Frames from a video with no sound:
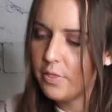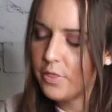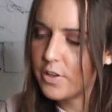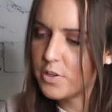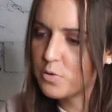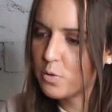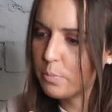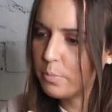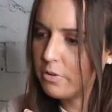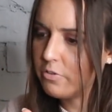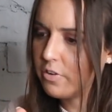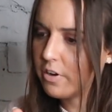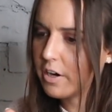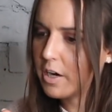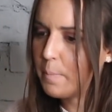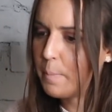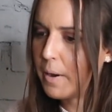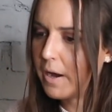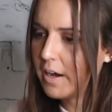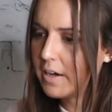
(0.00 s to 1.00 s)
this will be
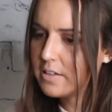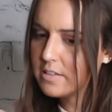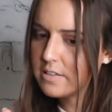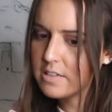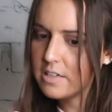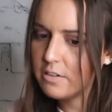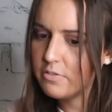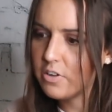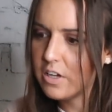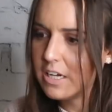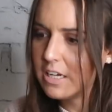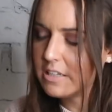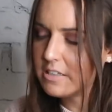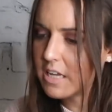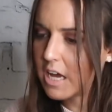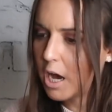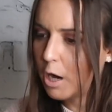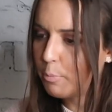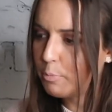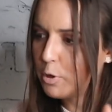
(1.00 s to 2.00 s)
very positive
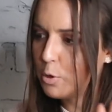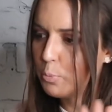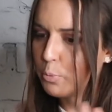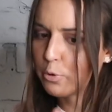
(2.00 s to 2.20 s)
to help you